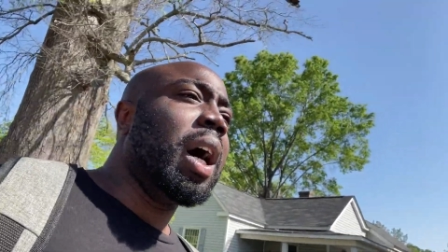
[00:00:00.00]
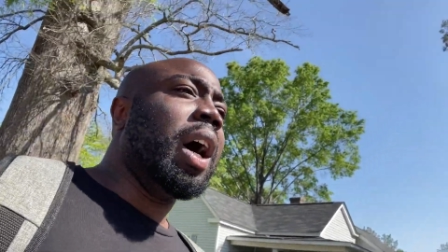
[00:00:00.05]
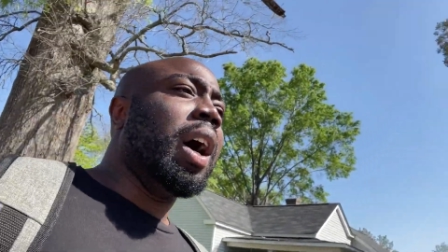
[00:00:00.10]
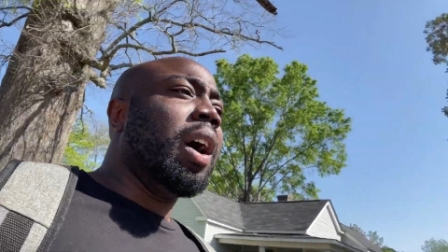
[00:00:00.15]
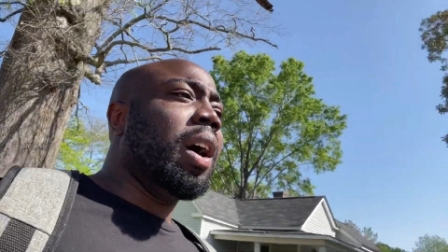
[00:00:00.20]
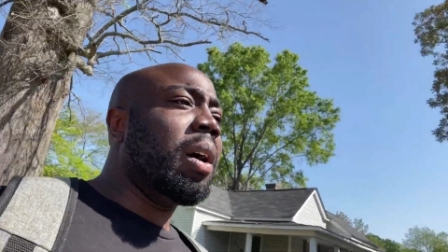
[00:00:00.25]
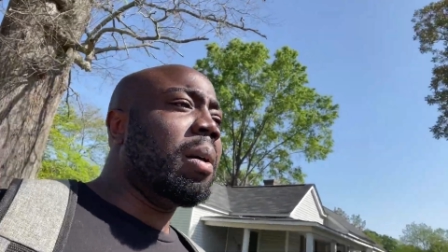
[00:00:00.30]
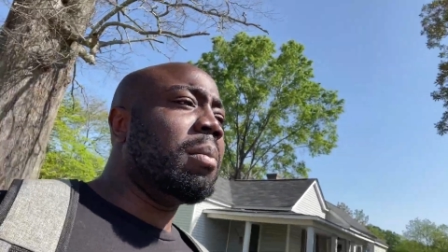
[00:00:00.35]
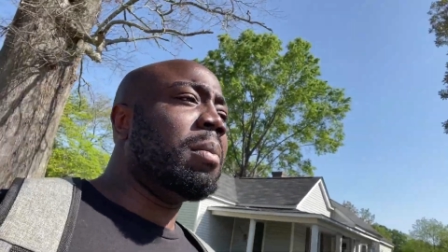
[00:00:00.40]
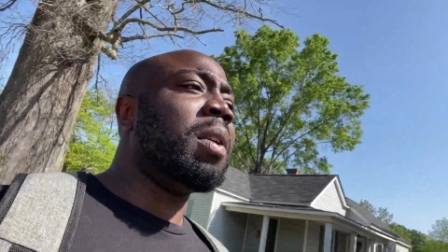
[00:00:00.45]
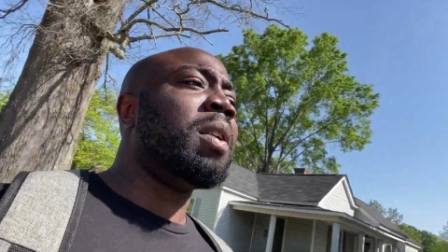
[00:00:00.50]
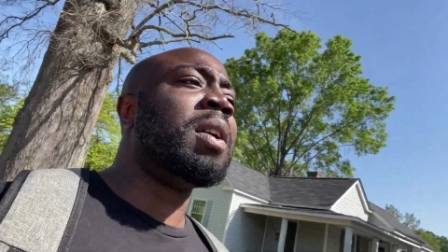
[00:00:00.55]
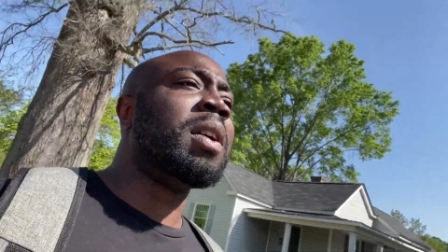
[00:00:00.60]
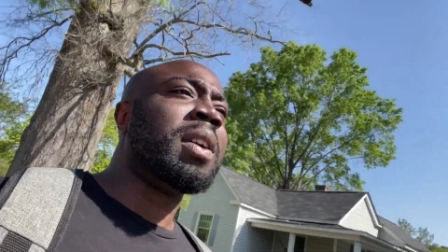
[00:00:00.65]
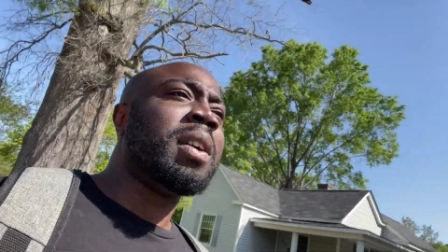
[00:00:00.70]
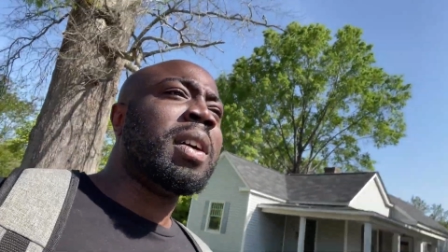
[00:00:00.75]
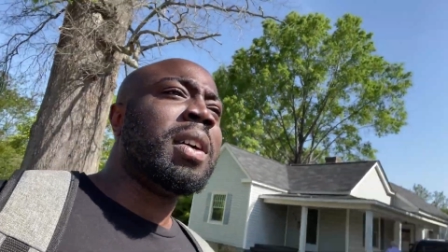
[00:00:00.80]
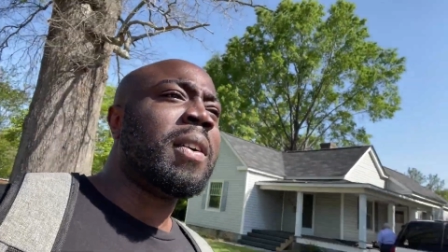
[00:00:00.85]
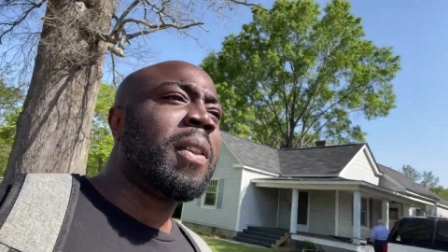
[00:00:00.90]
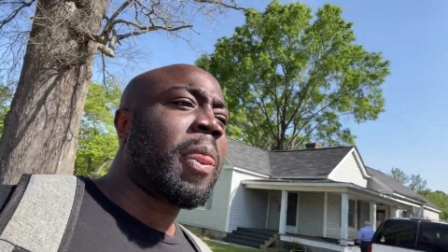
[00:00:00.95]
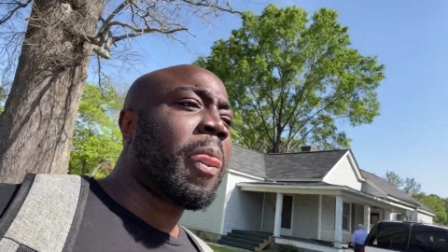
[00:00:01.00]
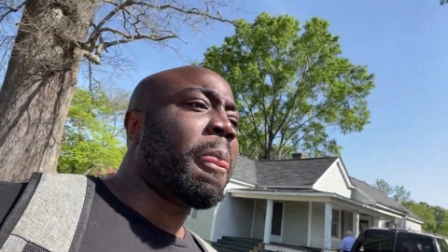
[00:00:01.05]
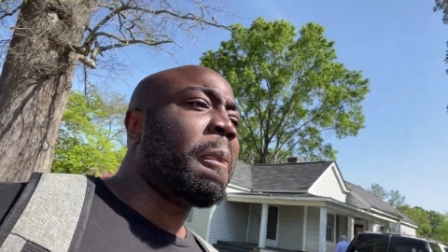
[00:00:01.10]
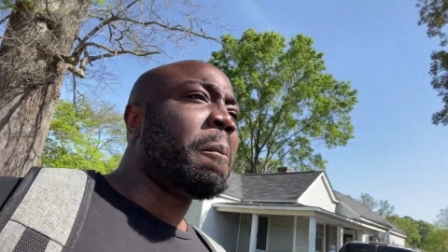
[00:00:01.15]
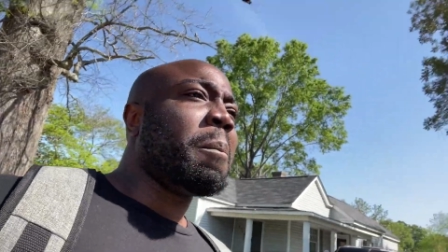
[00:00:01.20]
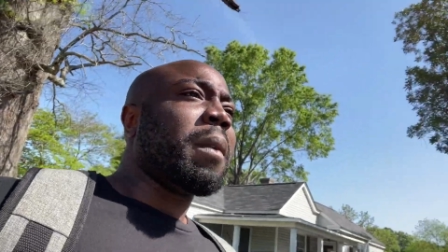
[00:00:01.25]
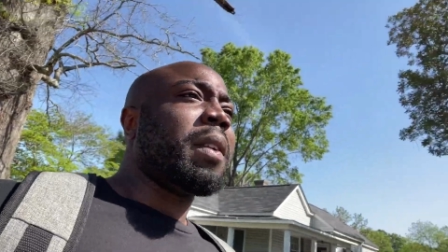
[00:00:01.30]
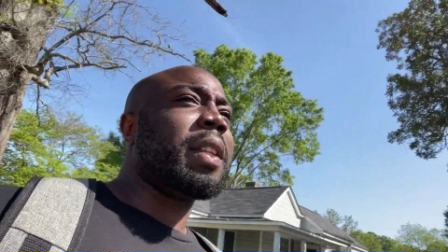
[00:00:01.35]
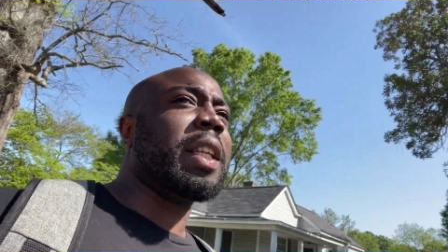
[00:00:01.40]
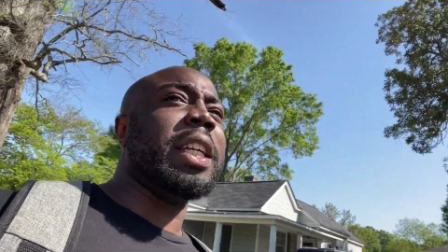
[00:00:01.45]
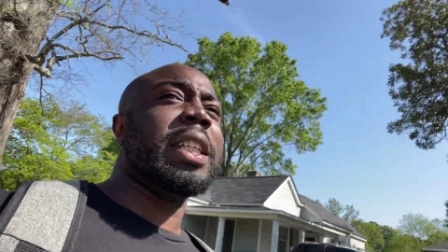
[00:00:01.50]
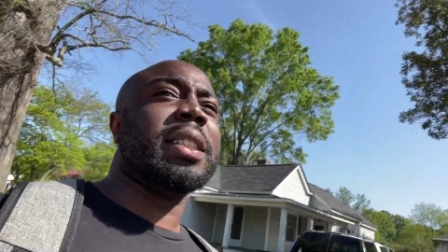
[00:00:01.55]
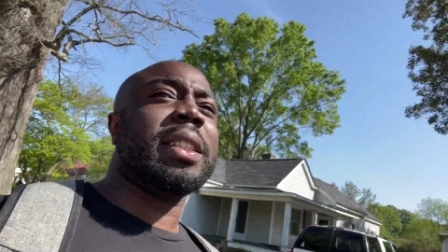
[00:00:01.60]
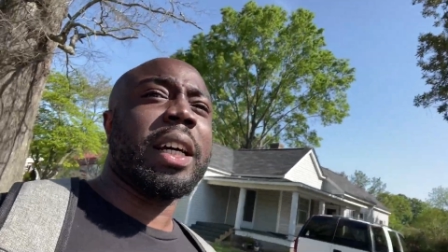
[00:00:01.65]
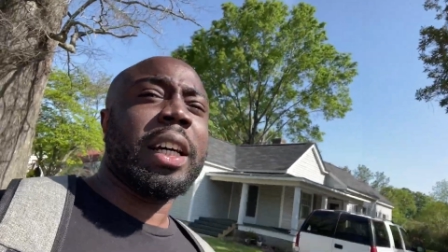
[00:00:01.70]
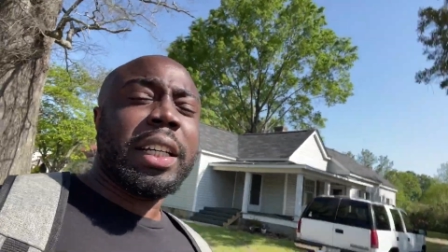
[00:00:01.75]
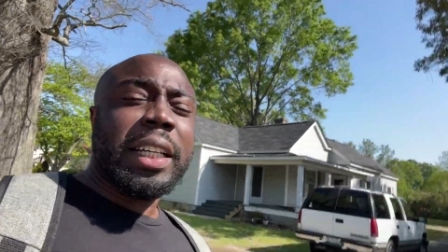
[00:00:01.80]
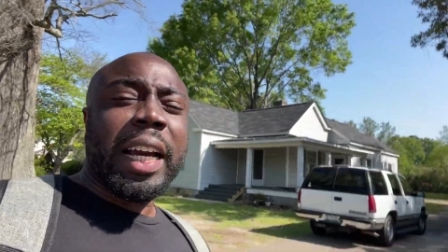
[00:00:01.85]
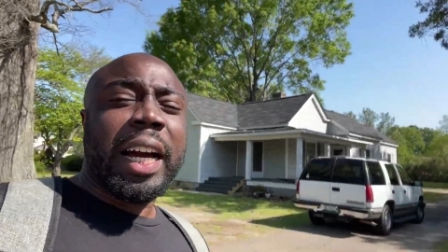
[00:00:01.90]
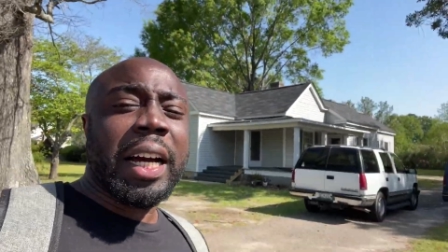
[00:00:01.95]
Um, the,
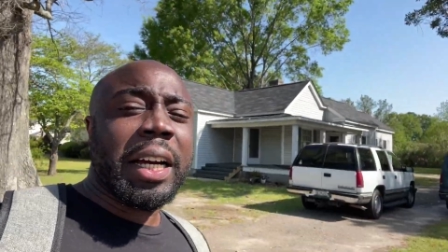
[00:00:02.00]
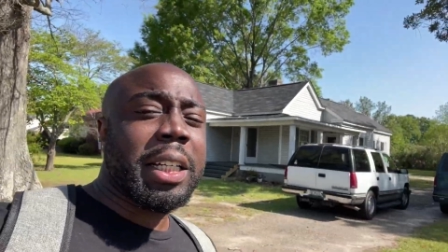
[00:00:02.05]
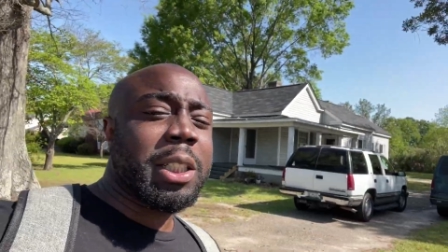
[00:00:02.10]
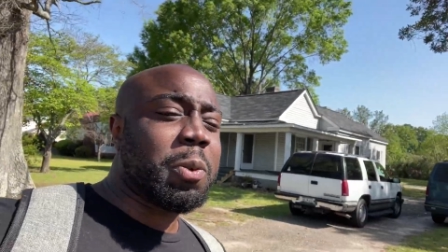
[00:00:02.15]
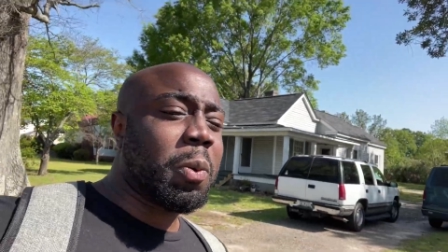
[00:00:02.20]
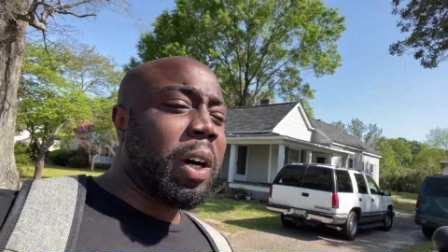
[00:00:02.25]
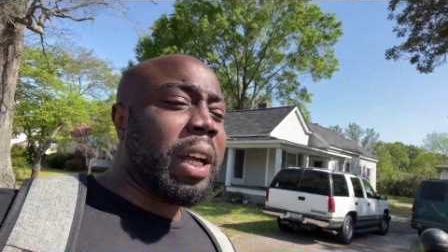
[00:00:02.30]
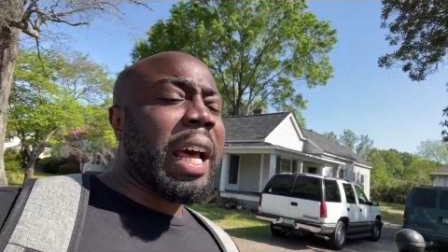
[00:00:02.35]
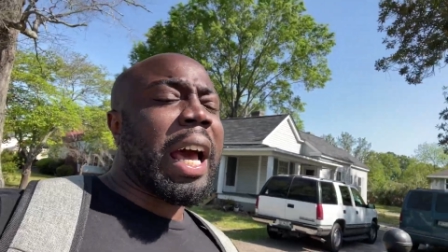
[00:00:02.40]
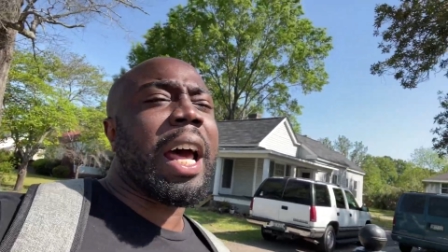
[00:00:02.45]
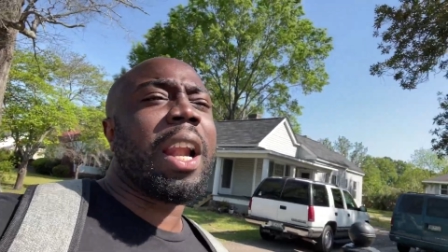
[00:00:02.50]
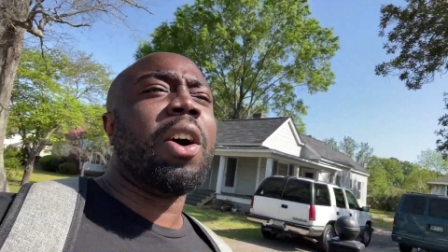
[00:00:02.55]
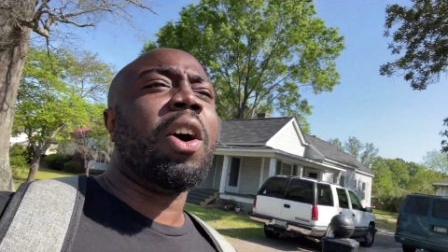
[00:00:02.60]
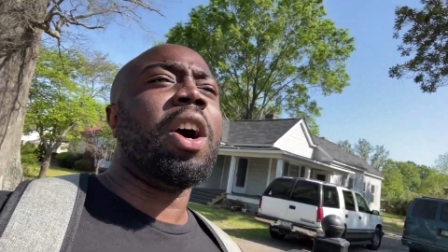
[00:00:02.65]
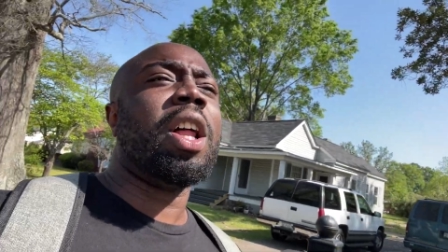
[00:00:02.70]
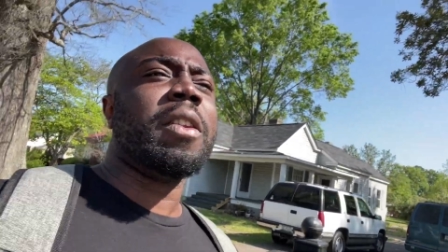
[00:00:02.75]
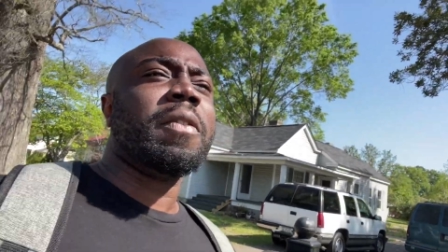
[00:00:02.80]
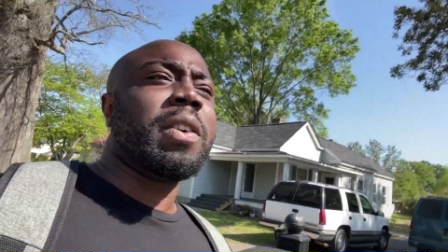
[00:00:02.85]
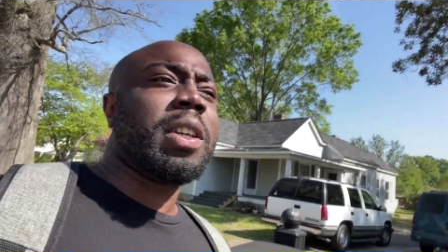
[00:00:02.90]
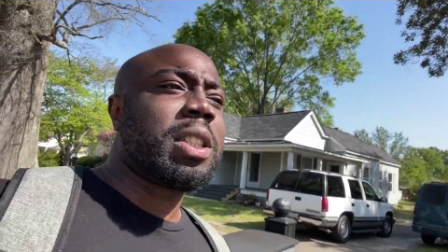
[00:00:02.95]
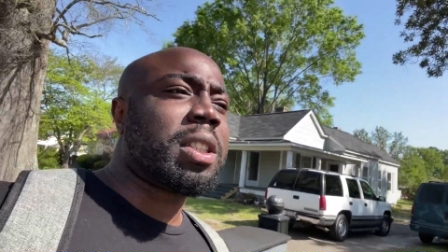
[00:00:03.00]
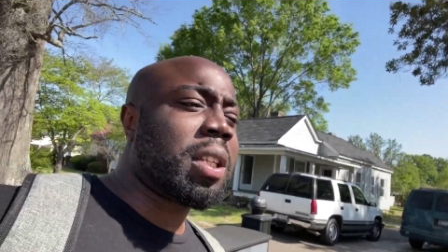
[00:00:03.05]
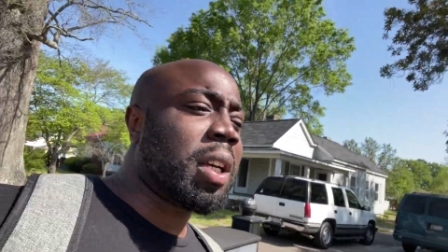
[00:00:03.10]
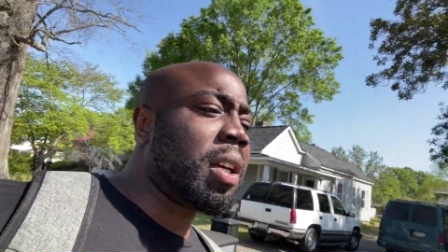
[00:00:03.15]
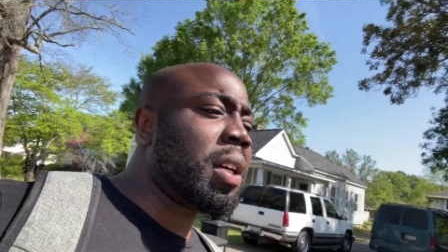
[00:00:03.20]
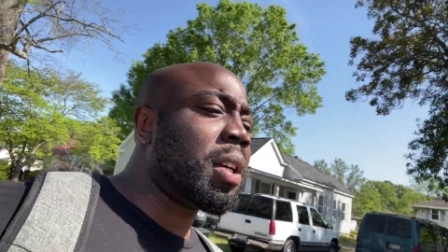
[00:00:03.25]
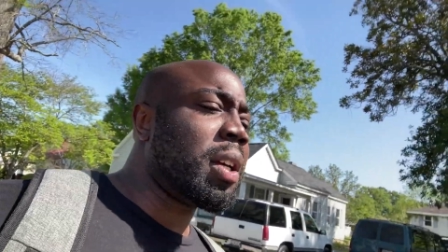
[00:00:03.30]
the youngest one out of all of us